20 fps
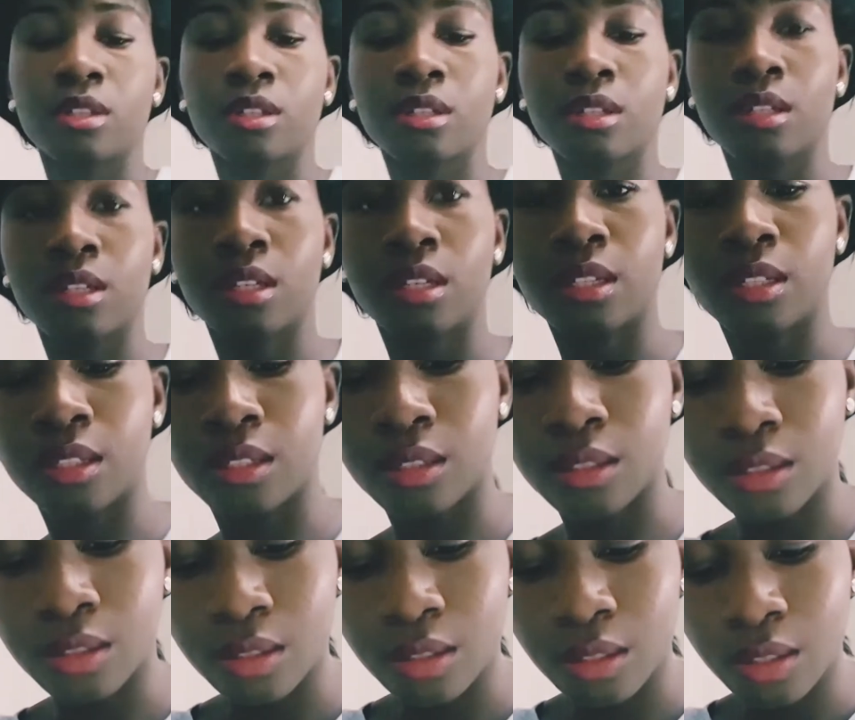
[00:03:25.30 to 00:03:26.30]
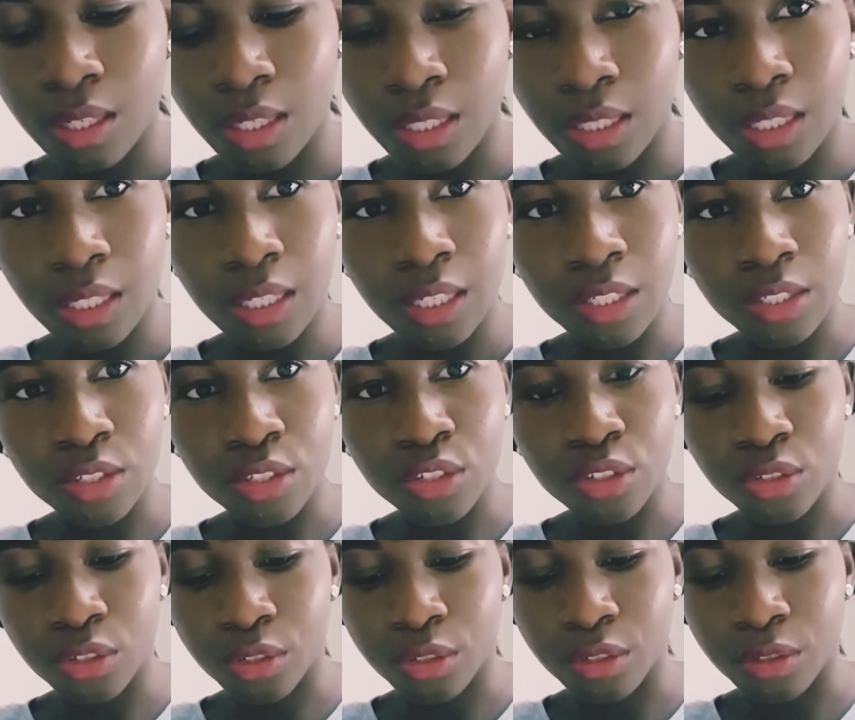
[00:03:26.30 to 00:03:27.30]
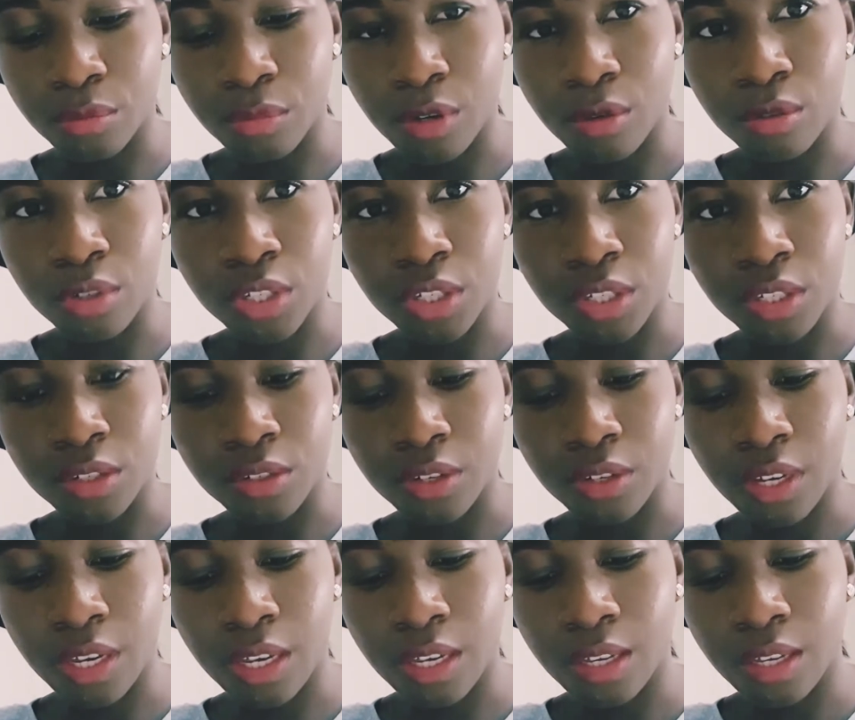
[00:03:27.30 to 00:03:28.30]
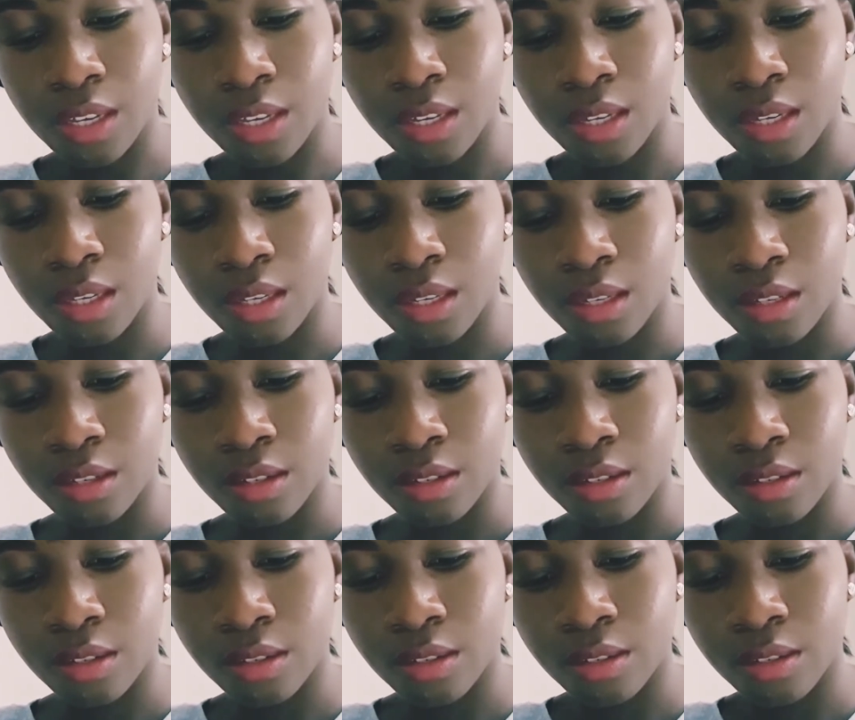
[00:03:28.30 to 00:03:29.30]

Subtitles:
and clean in a circular motion and